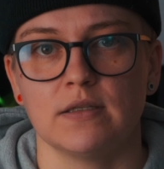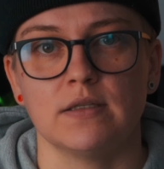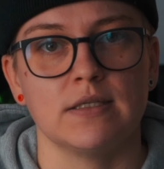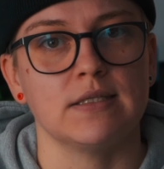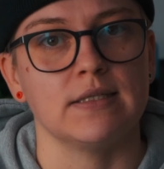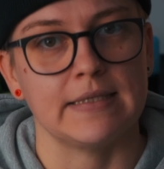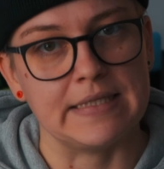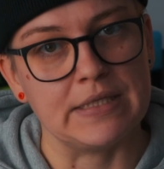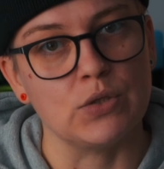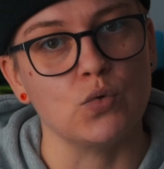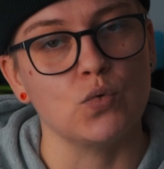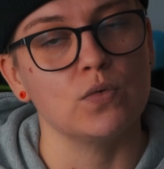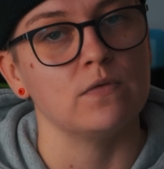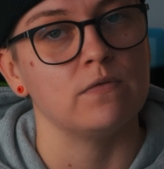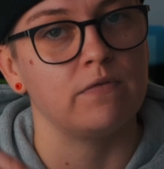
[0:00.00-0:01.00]
this
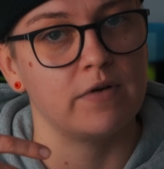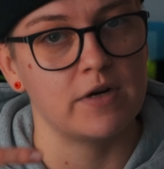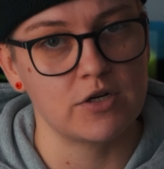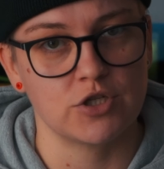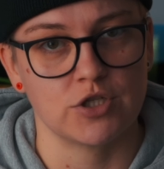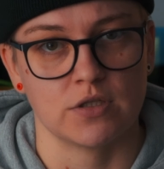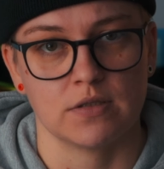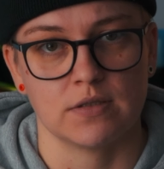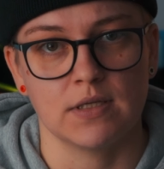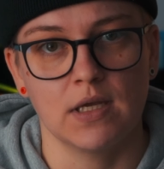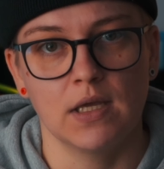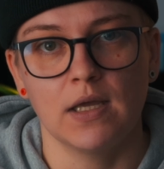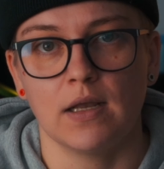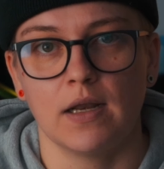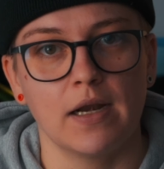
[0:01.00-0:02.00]
new version.
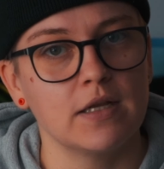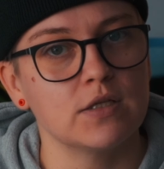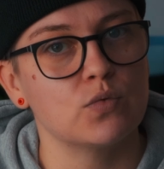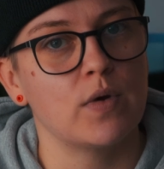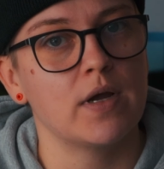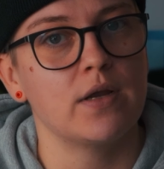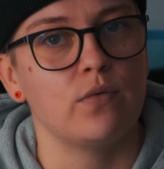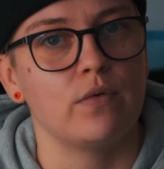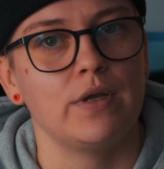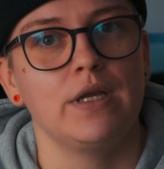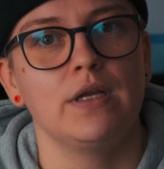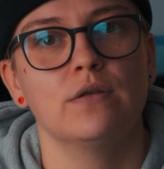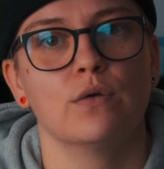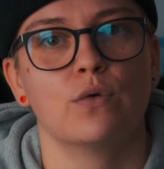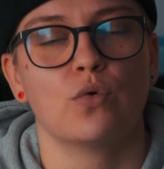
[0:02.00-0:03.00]
That is why we
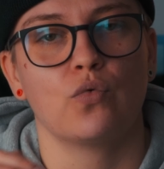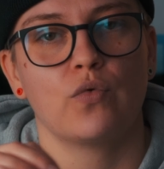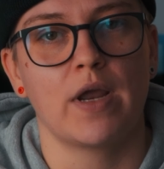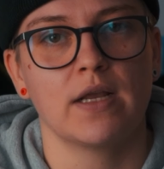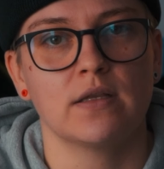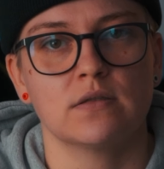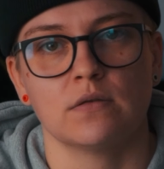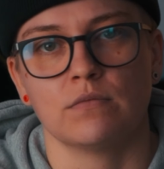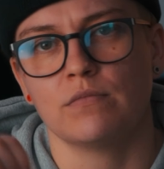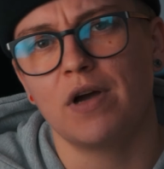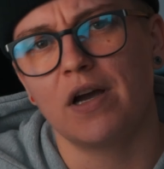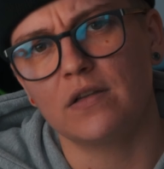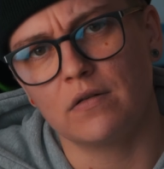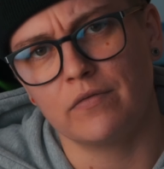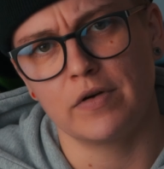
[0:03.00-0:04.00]
need to create some
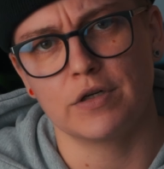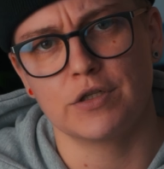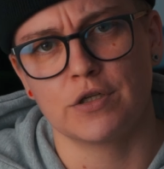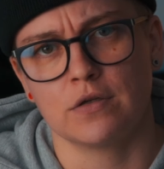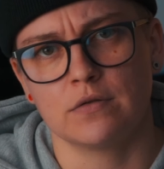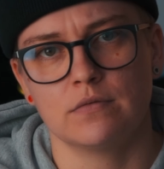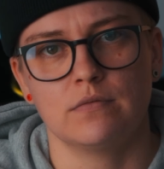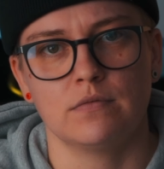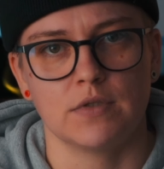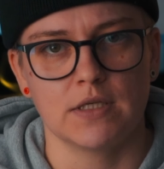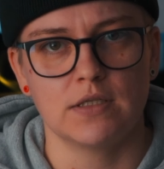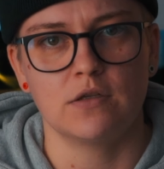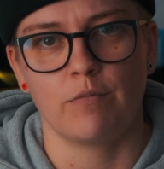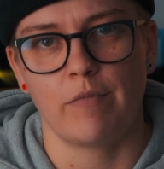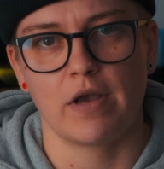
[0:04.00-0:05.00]
other version
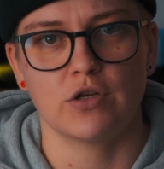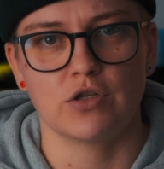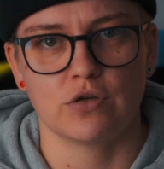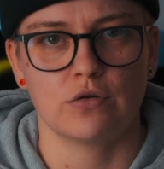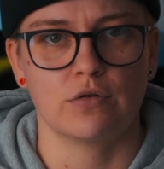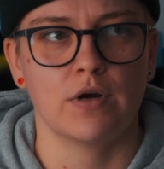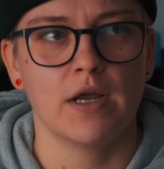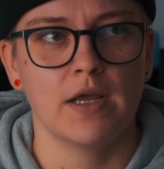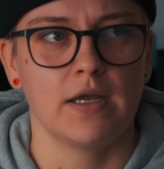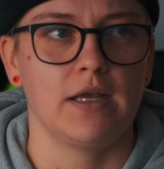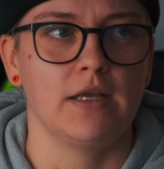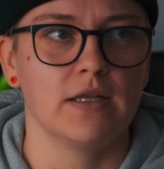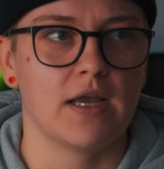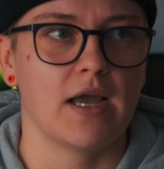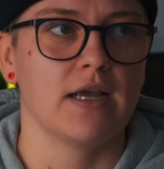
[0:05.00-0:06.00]
just to make sure
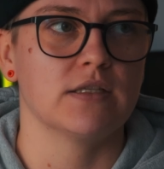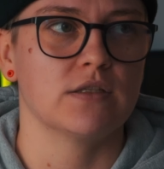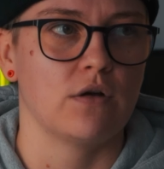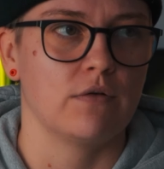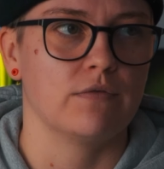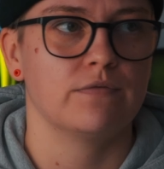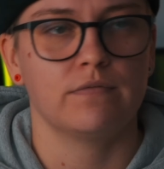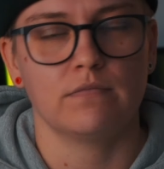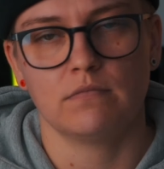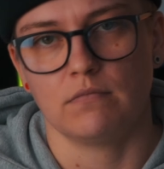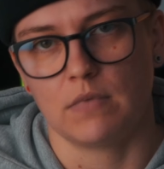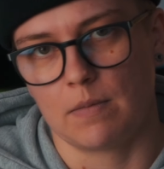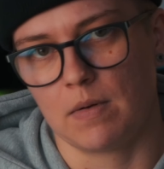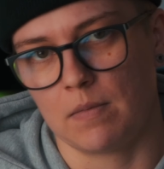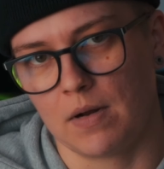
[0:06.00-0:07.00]
in case of
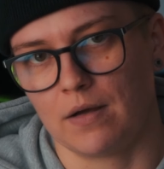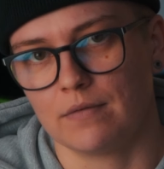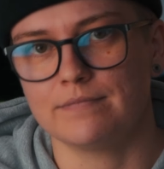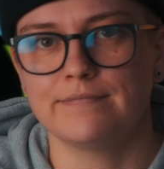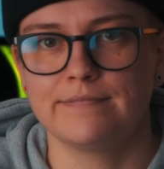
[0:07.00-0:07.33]
blah blah blah.